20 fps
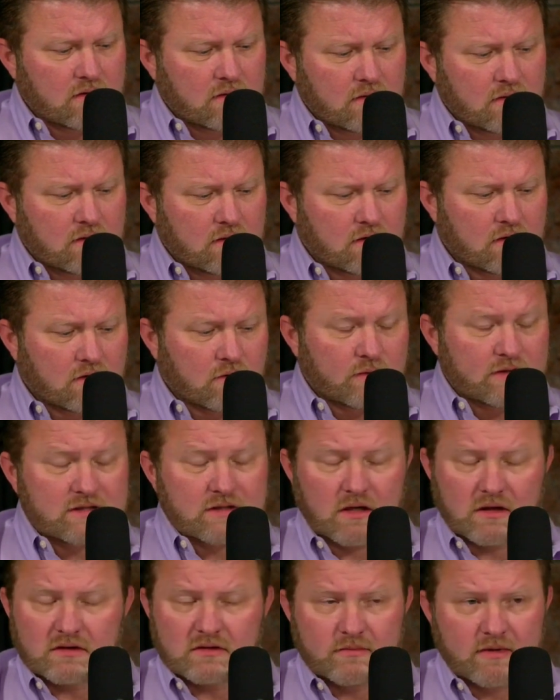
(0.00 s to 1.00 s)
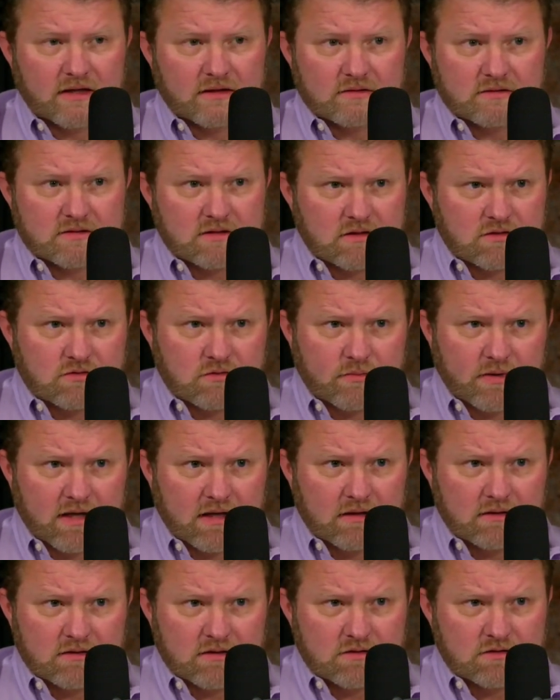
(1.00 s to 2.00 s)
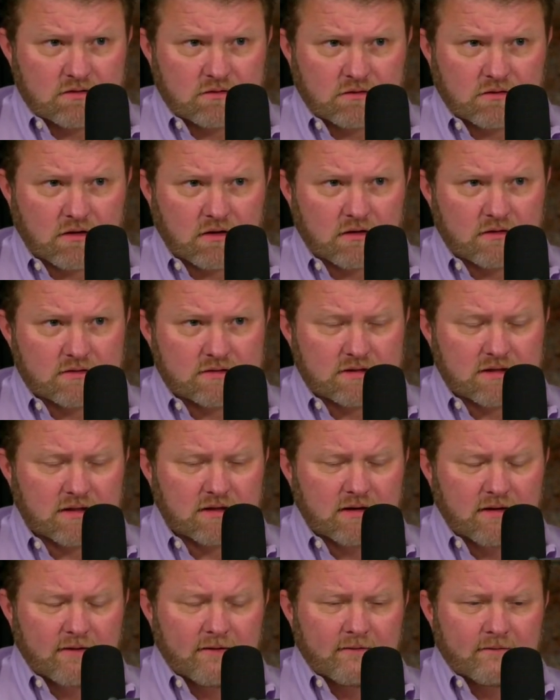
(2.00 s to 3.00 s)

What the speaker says: You know, we talked about the central bank digital currency.